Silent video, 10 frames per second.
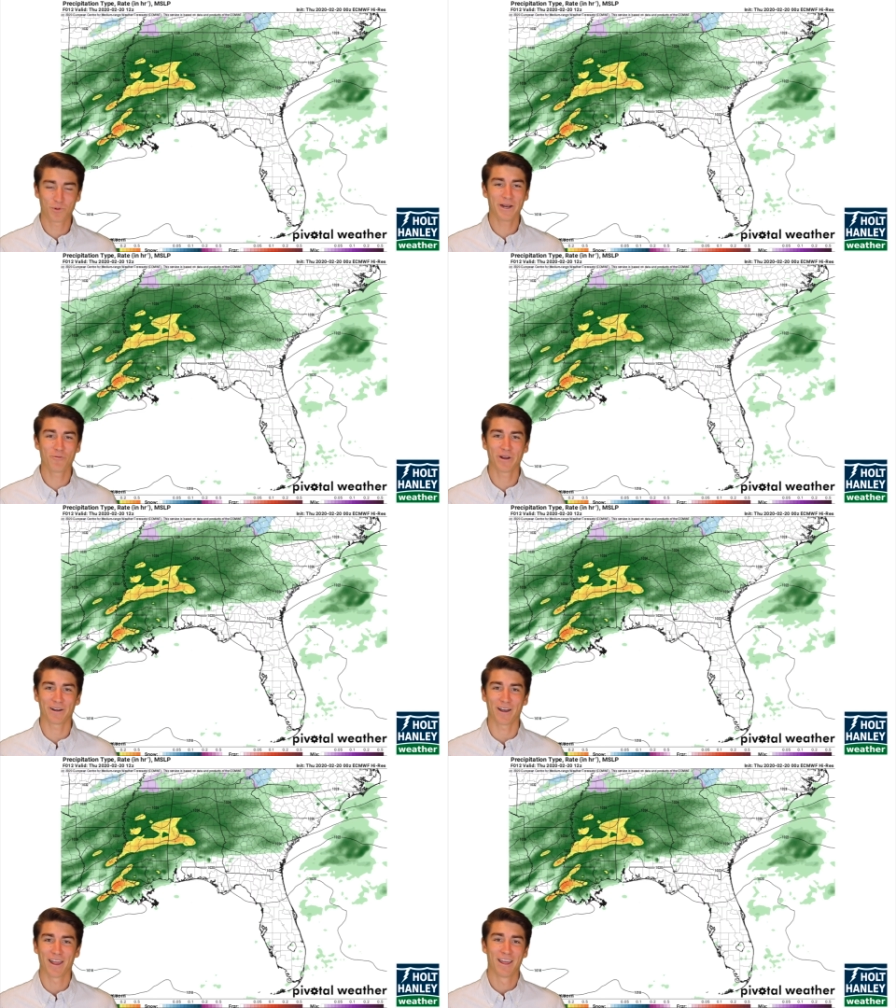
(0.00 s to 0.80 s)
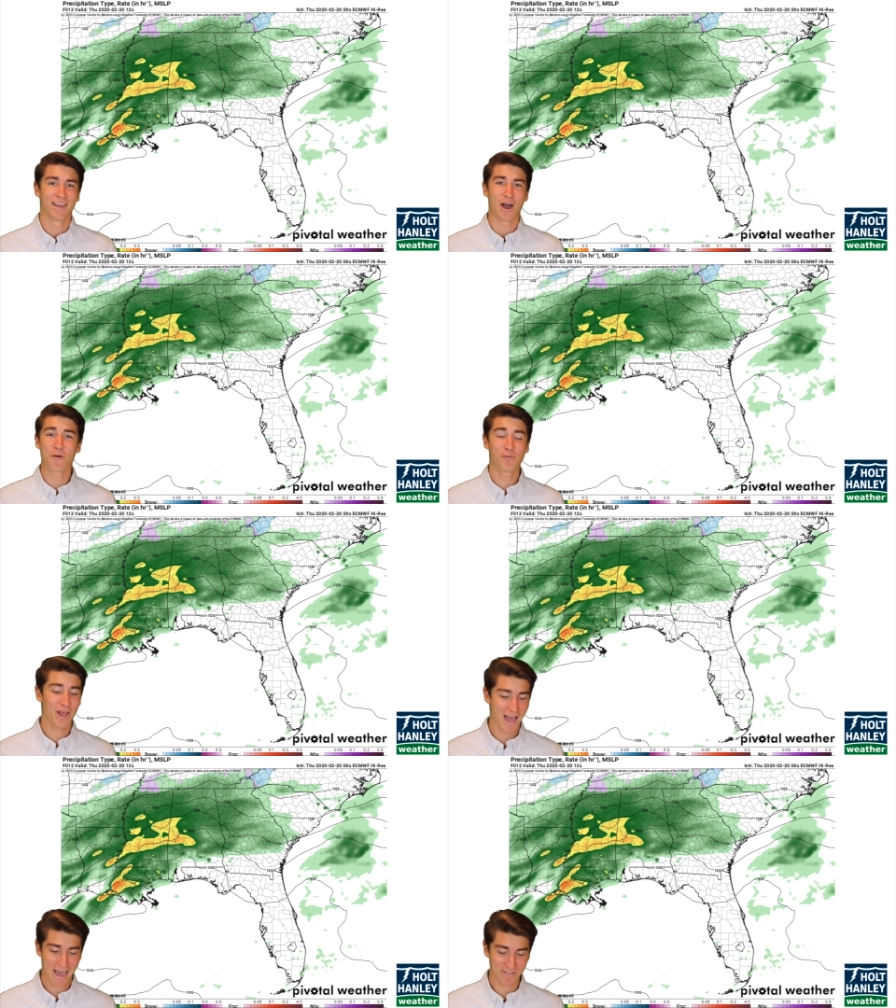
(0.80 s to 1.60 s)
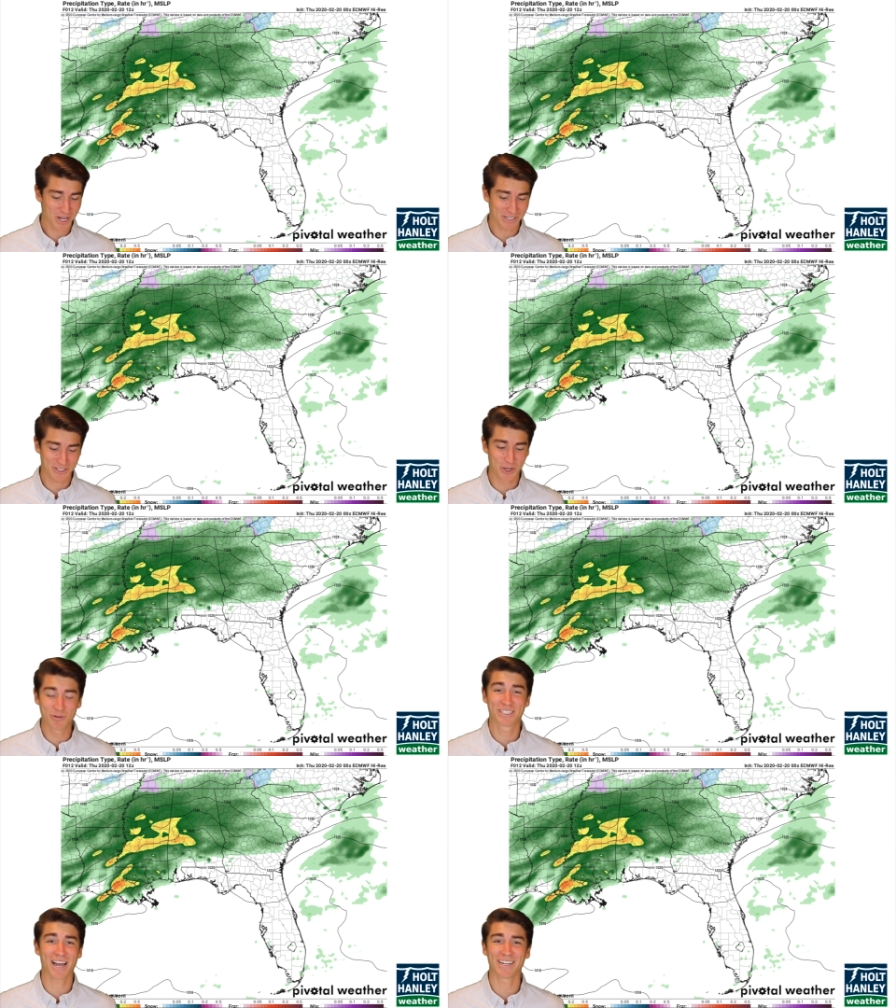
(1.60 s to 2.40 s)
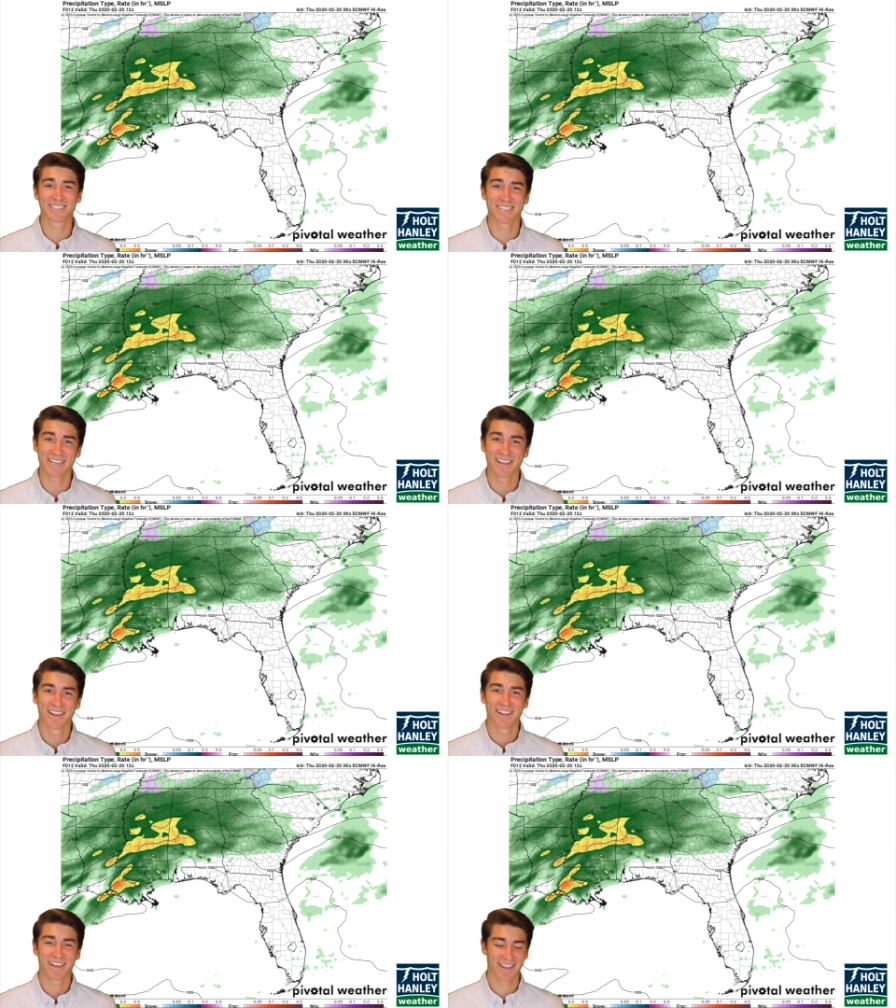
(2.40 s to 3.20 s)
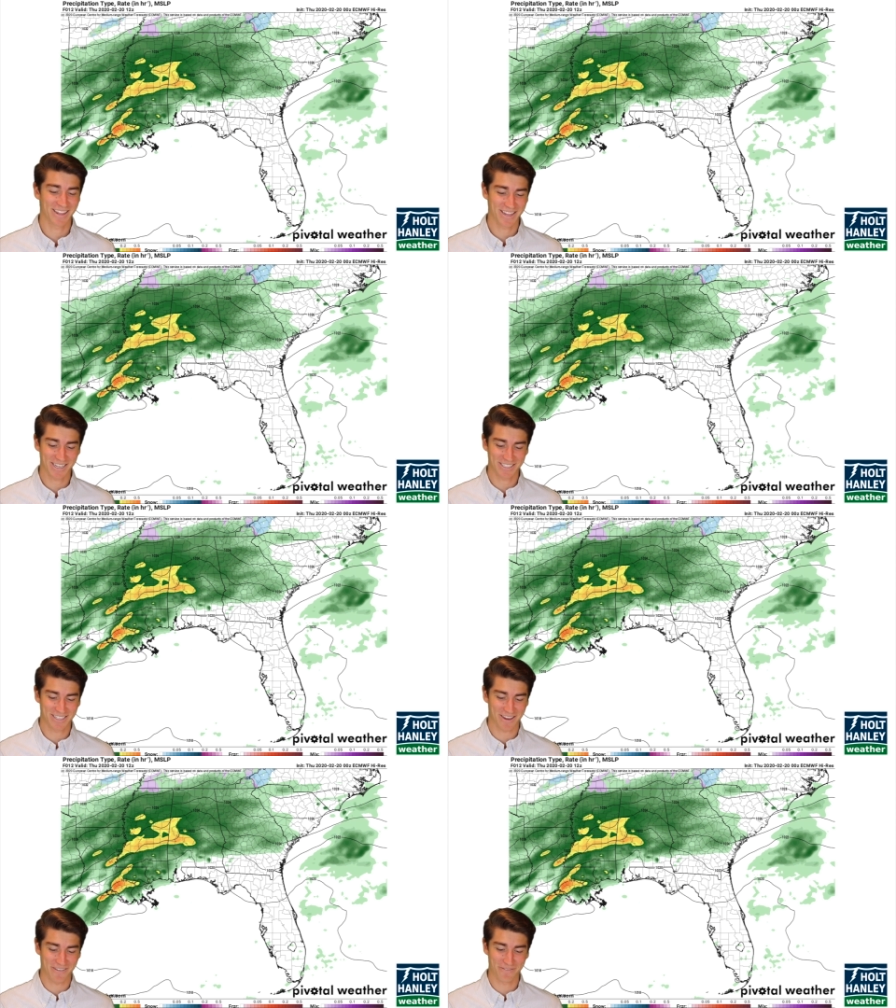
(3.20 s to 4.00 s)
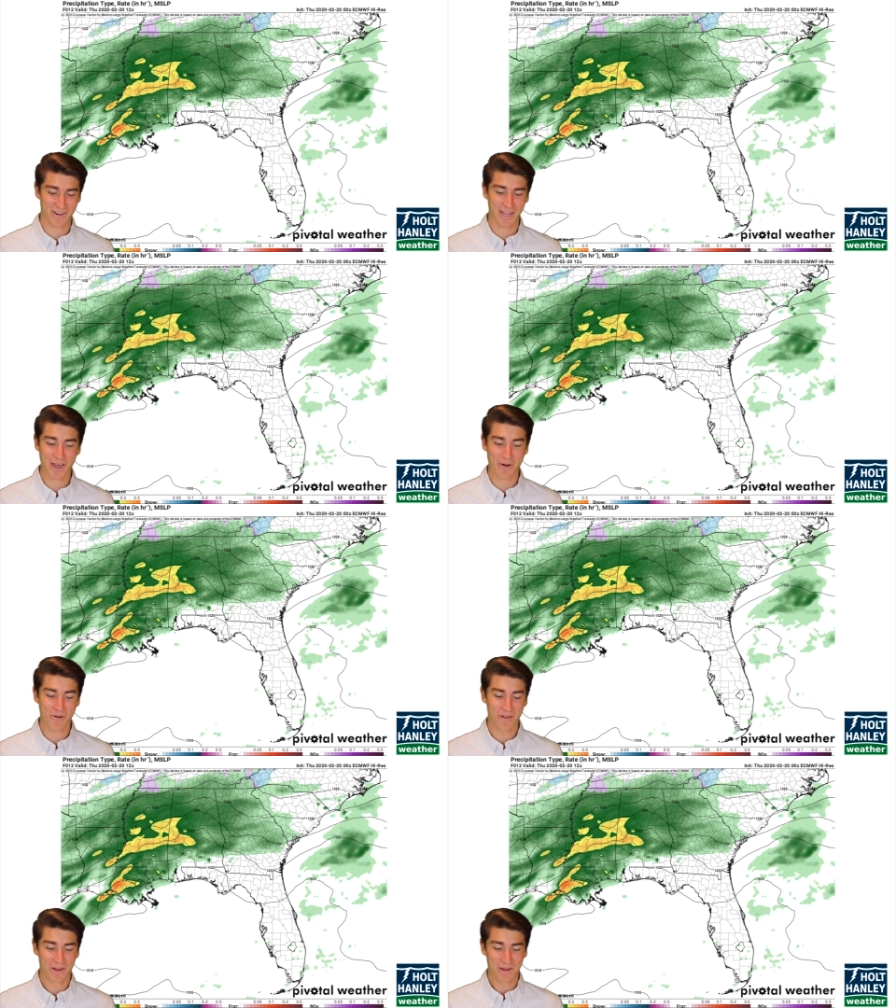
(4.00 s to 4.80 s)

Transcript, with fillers: pretty weird. Hopefully I haven't gotten too sciencey in this video.